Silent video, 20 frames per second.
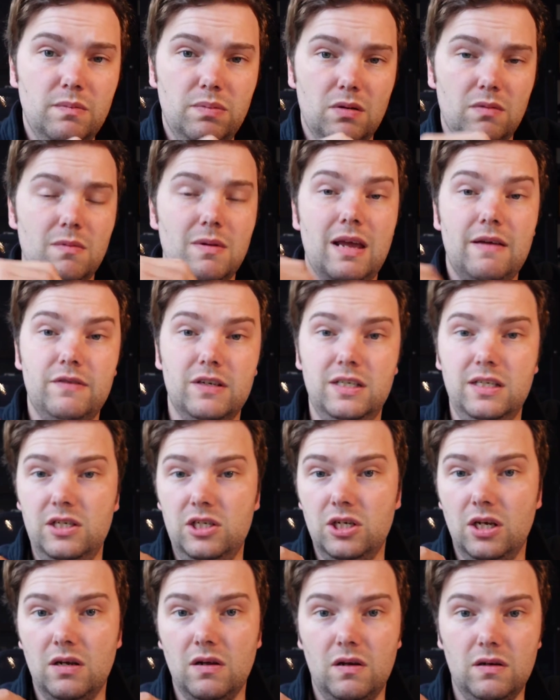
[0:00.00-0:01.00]
you probably have a
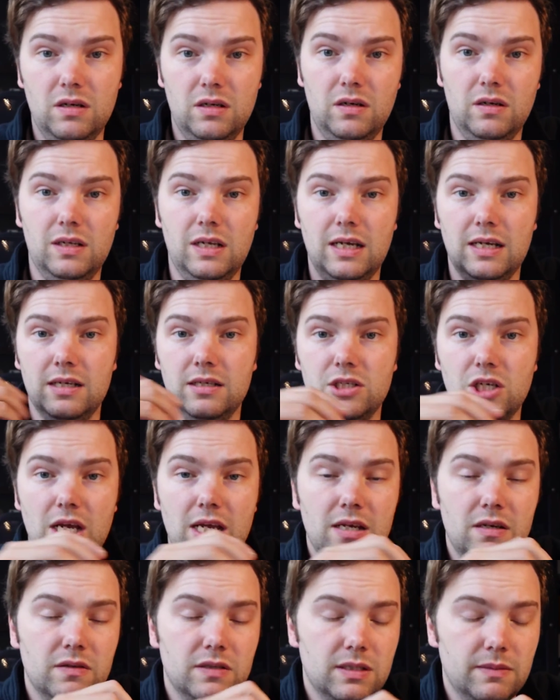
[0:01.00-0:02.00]
t-shirt on and not like a
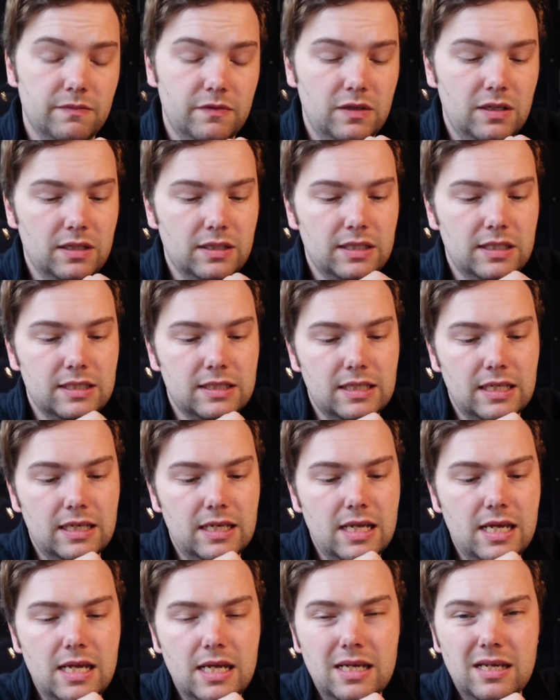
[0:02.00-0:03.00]
jacket or something like this,
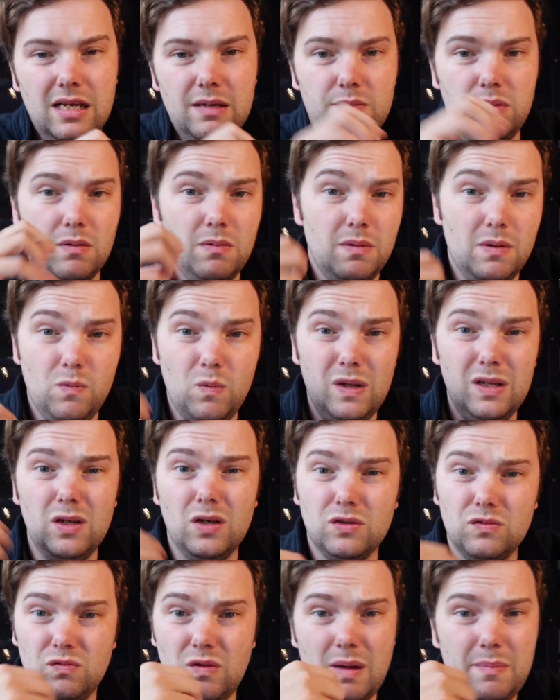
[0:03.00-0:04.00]
then it probably will
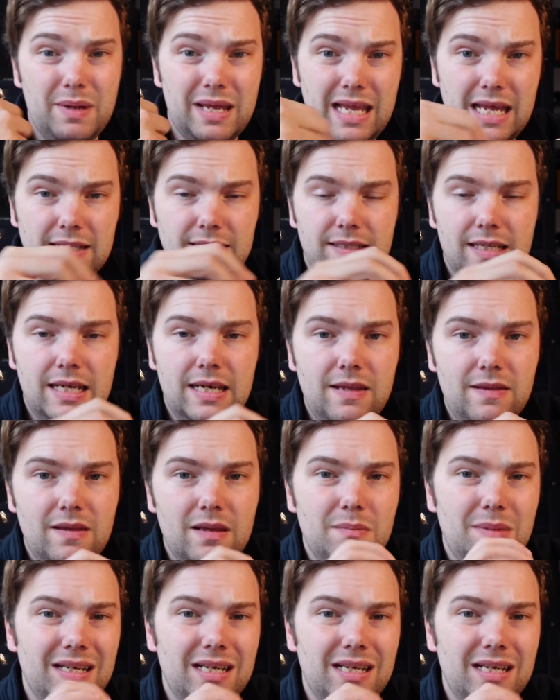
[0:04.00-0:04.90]
not rub against anything.